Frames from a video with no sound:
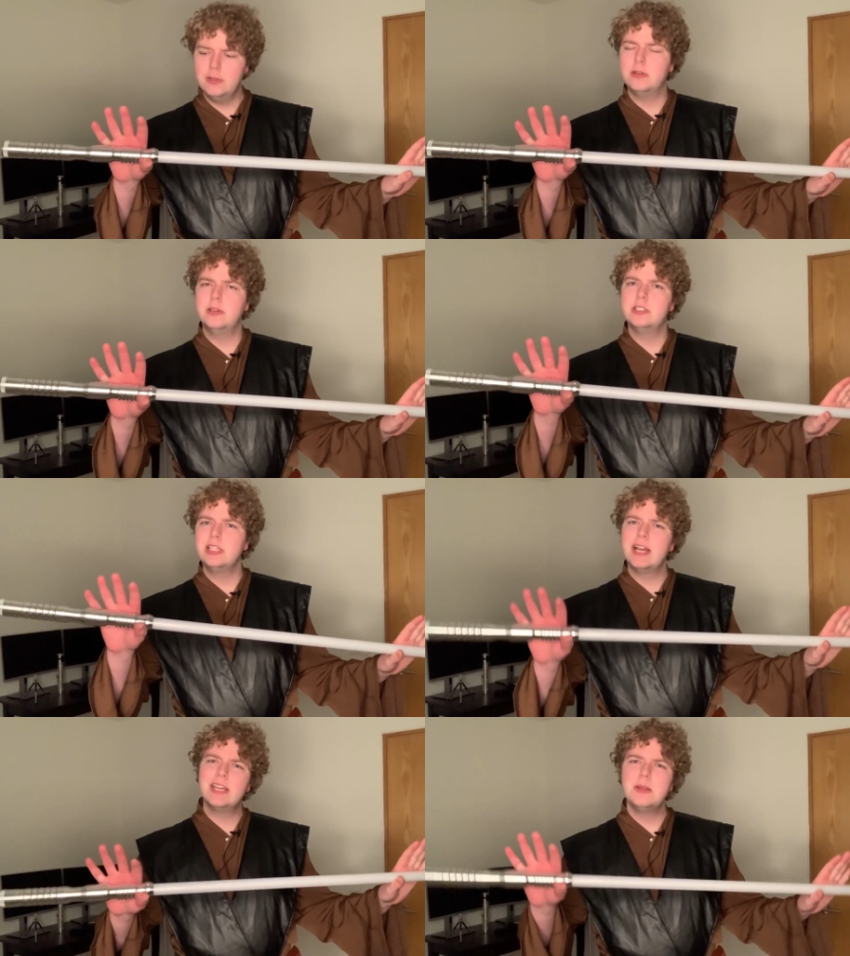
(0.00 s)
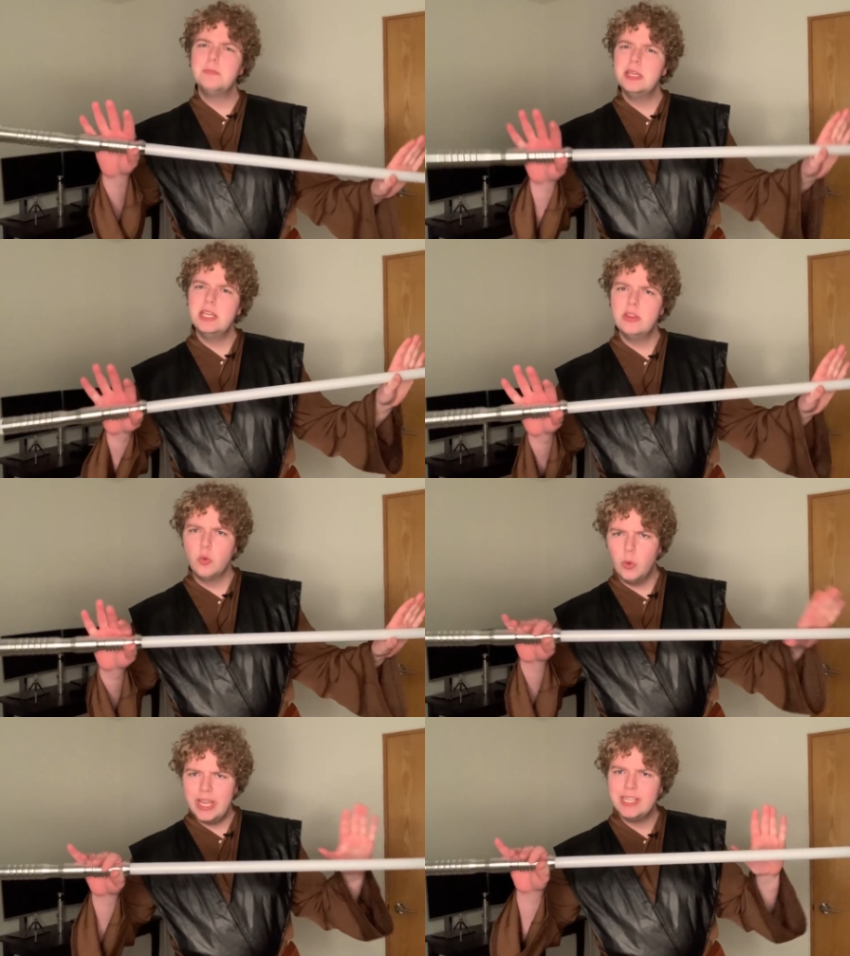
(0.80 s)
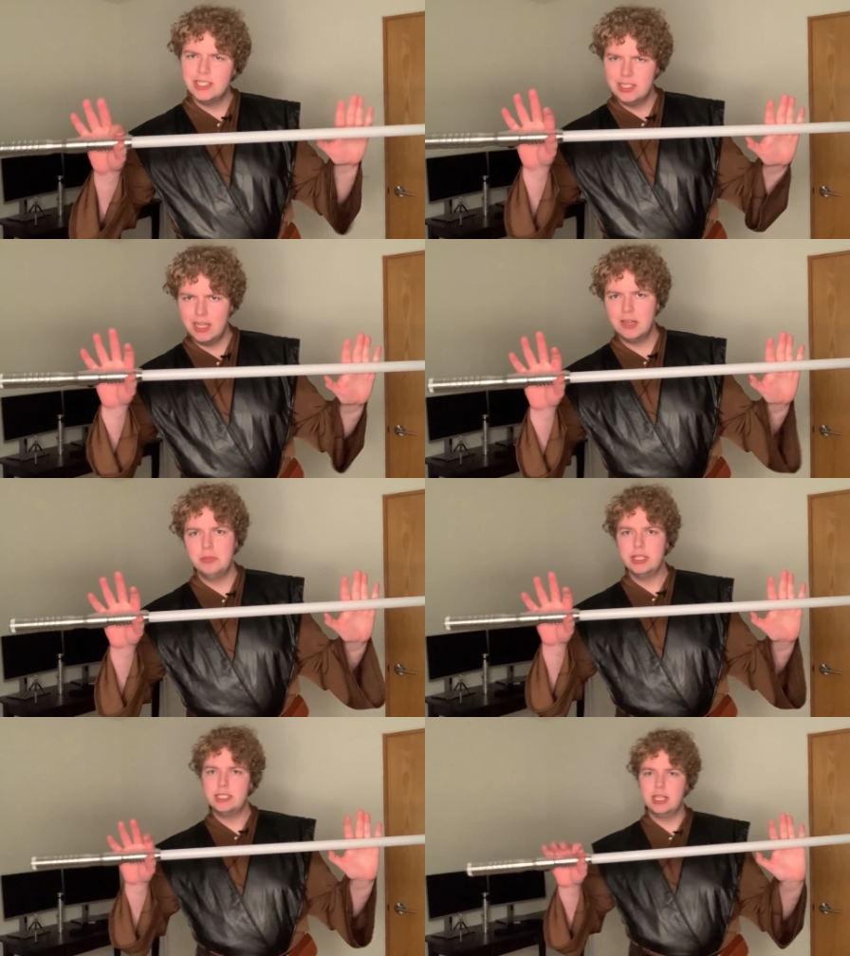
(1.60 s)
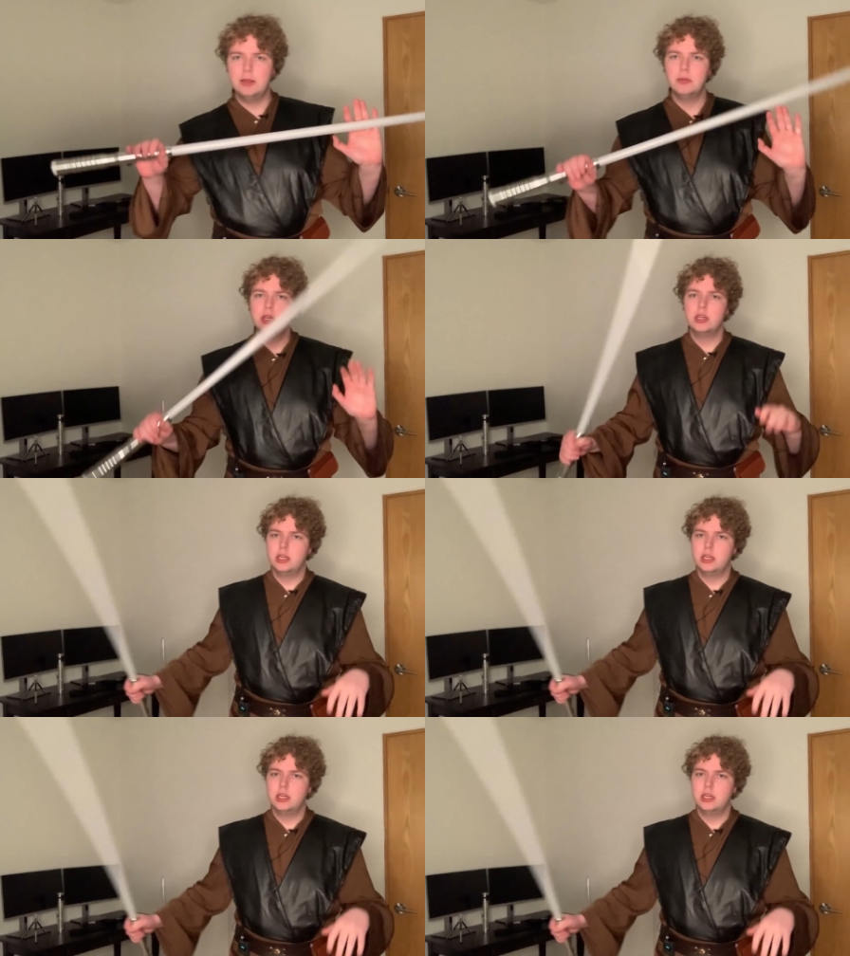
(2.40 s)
it's not going to be, the weight is not going to be the same.